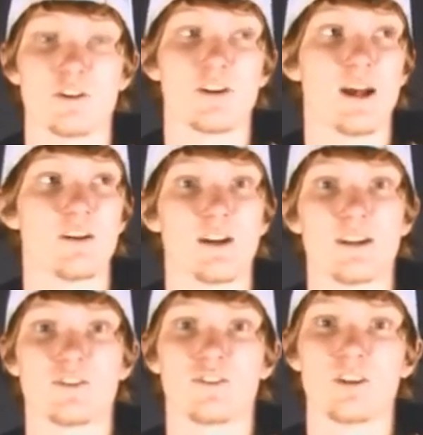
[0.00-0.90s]
started out
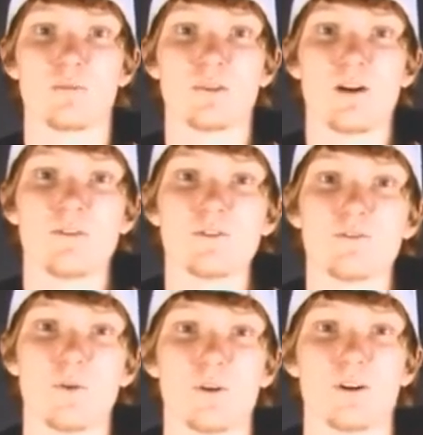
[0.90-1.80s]
riding sheep when I was
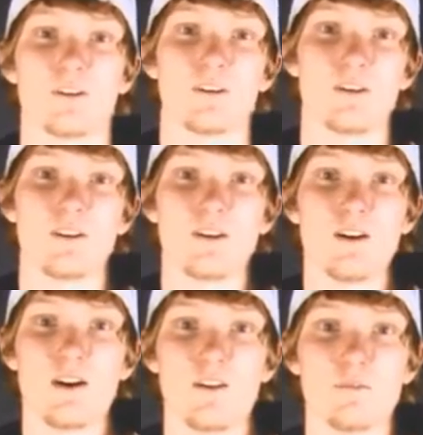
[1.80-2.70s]
four.
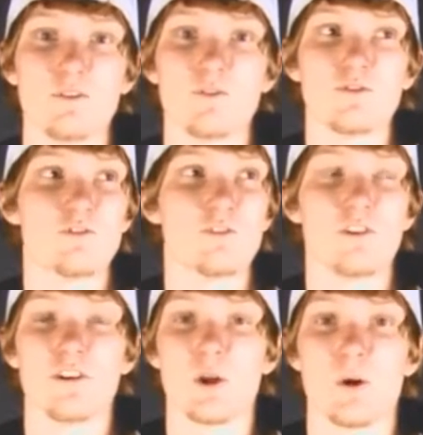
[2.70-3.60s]
I've been doing
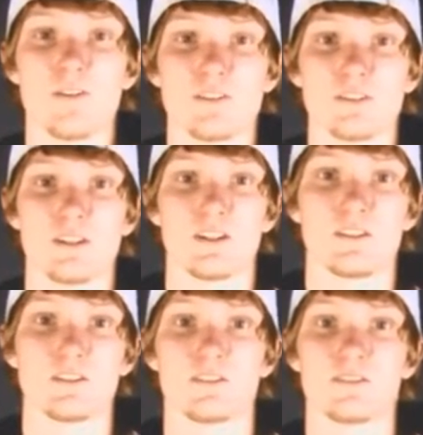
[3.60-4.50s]
junior rodeo ever
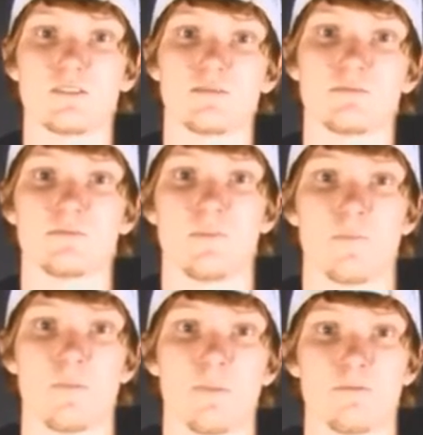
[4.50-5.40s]
since.
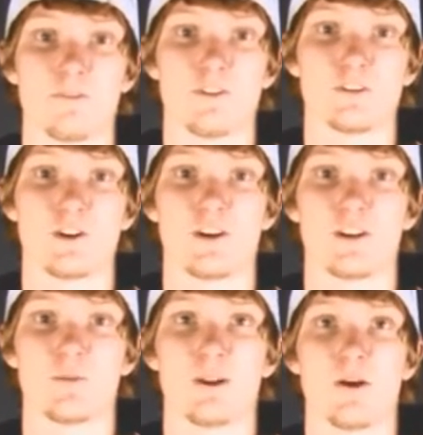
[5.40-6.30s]
First
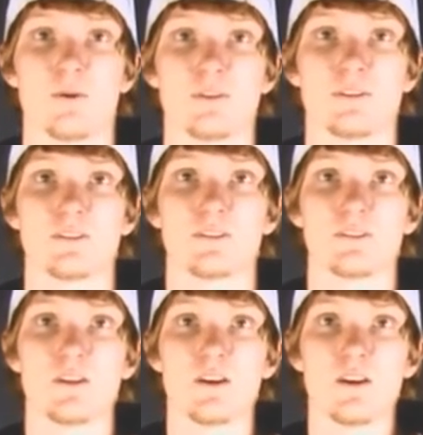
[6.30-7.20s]
started when I
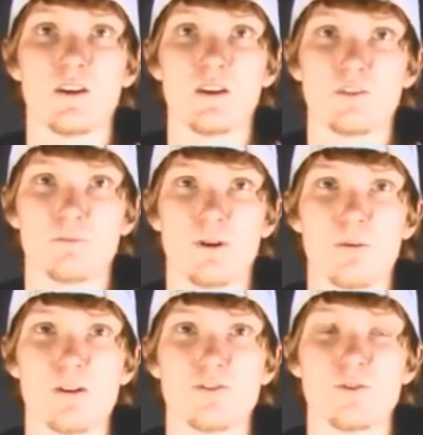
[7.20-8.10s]
was, I was
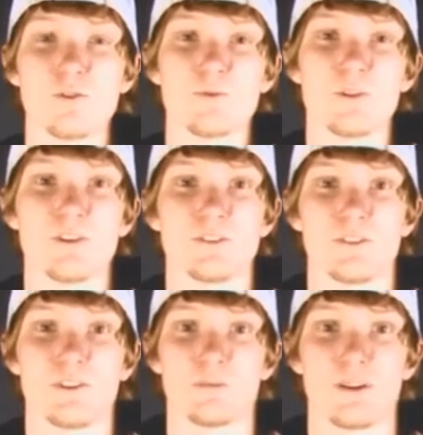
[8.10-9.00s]
probably about two or three years
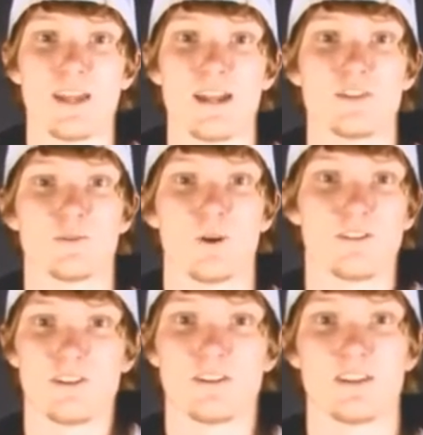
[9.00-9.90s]
old. My dad used to
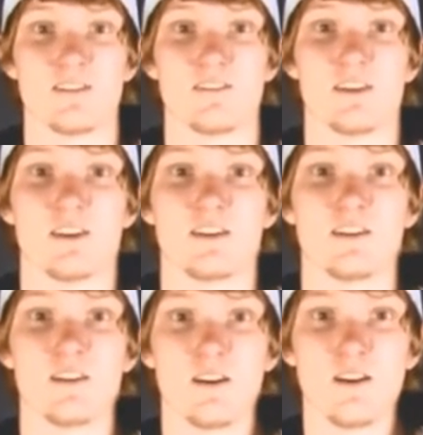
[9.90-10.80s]
watch it on TV
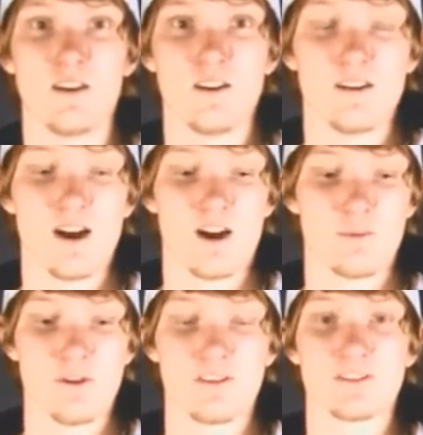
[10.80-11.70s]
and
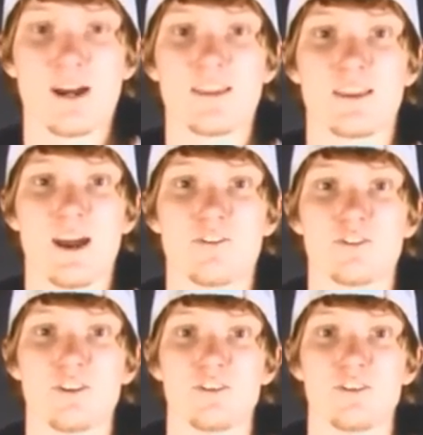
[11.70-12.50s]
I'd be on the side of the couch